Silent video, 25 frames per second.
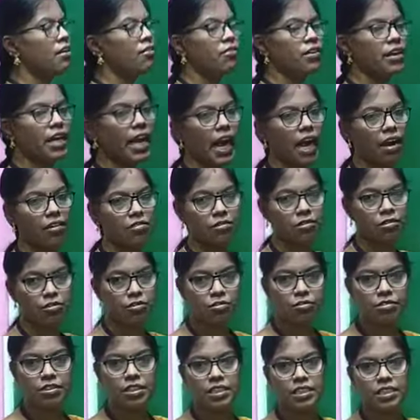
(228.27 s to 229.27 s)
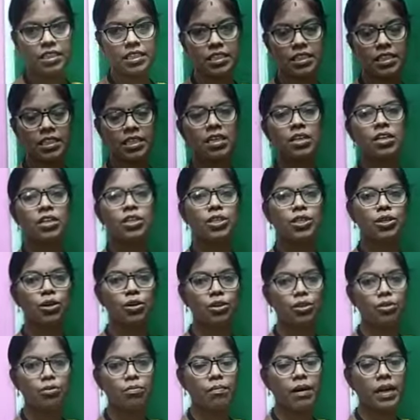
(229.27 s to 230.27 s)
we have 2 digits. So
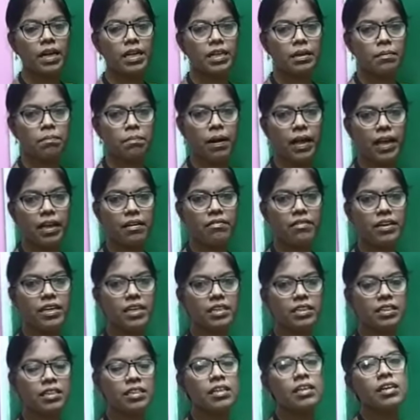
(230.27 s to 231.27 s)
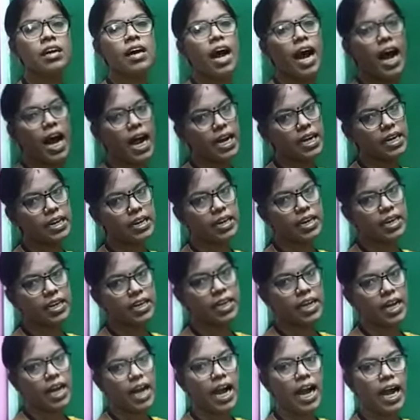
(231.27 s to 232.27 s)
you multiply with
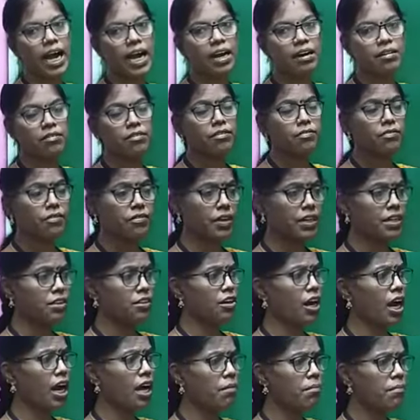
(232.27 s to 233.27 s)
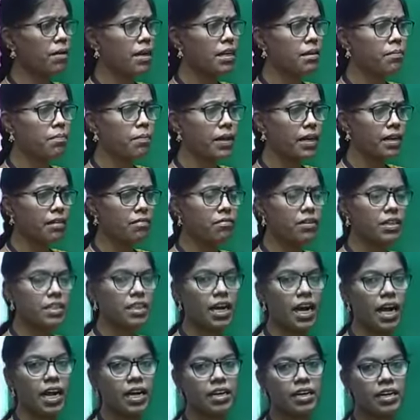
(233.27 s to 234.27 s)
100. When you are multiplying with
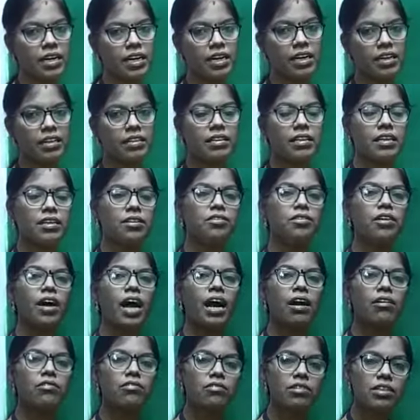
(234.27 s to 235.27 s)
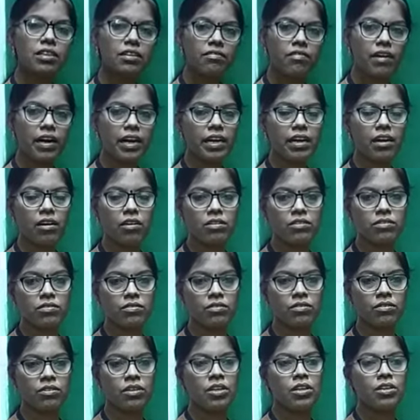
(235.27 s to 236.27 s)
100, then you have to divide
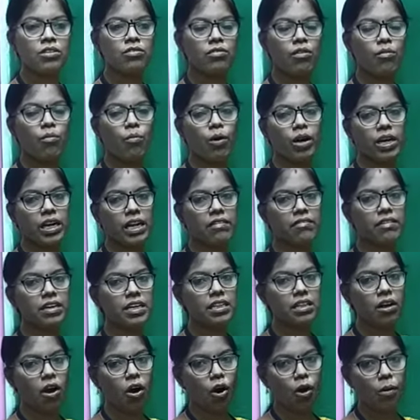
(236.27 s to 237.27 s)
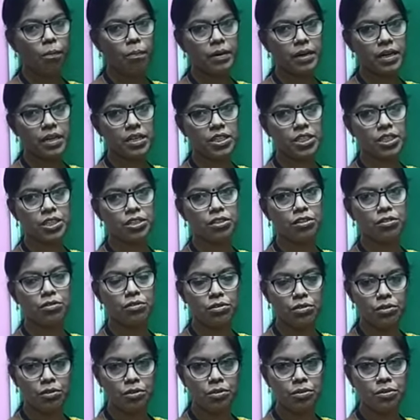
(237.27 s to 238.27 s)
also. So whatever the operation
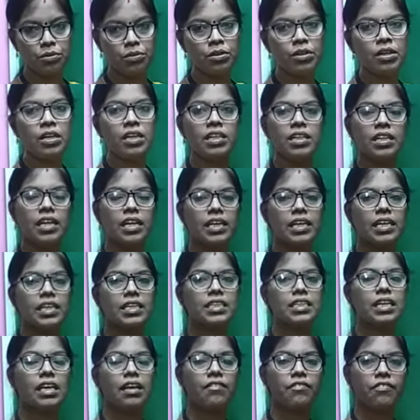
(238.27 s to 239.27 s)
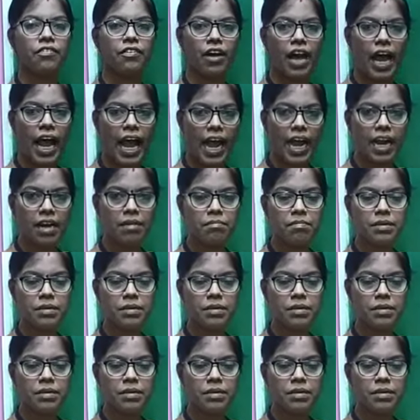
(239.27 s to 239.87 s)
you do, that is, if you add